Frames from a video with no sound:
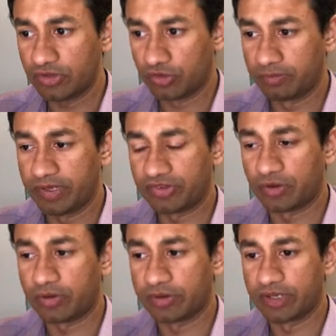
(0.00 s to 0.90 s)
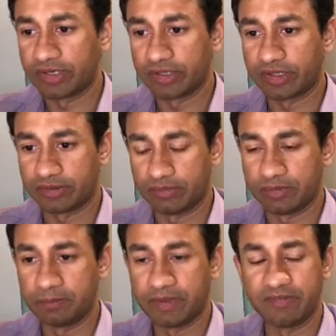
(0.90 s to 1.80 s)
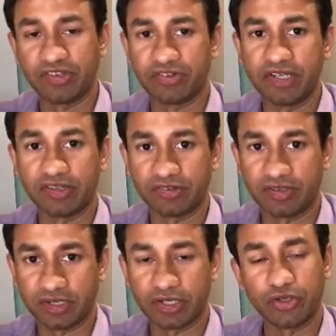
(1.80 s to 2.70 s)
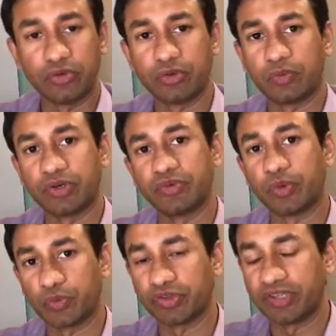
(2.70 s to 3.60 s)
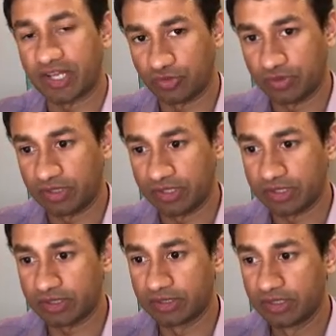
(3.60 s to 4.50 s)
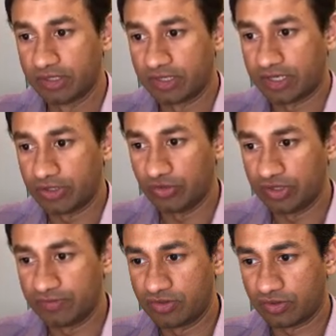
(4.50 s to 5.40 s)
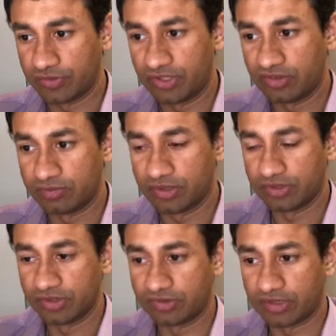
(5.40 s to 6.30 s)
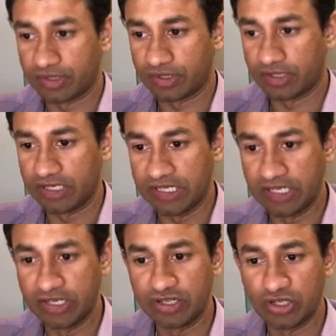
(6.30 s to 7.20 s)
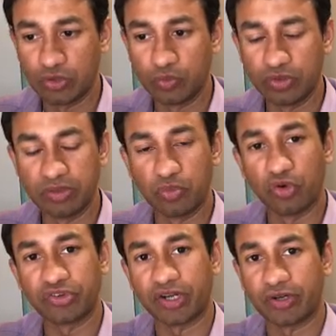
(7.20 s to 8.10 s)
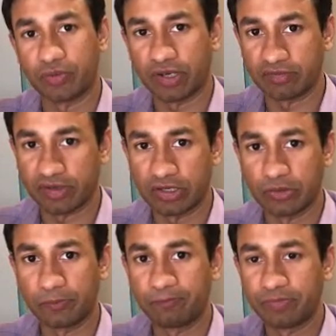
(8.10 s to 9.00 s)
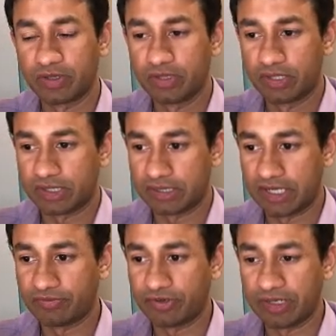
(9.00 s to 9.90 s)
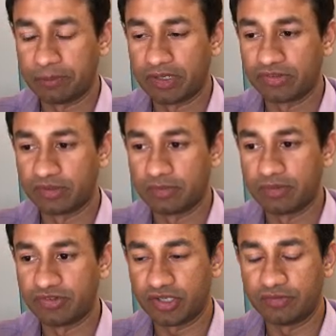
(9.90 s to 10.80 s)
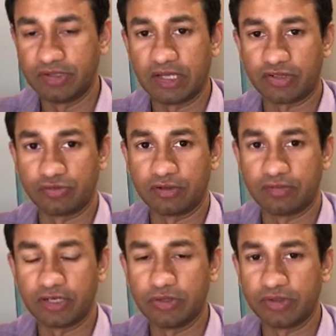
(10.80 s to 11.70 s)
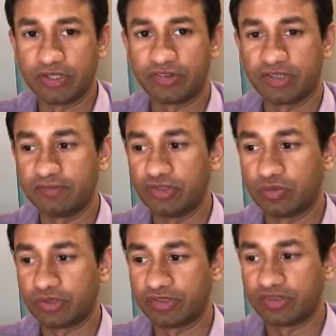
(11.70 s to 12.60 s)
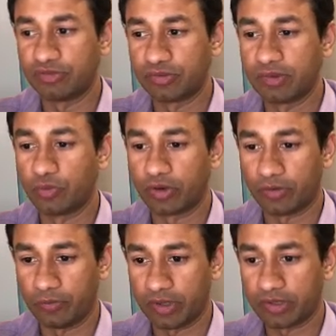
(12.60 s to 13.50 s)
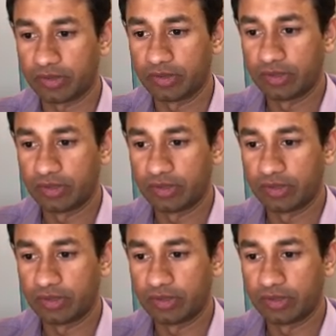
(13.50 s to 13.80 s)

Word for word: So based on like uh, maybe previous days data, you know what what was the actual data, and you see which of these methods are yielding you the most accurate value. Uh, after replacing, maybe check with the actual value and then see which one seems to be more accurate,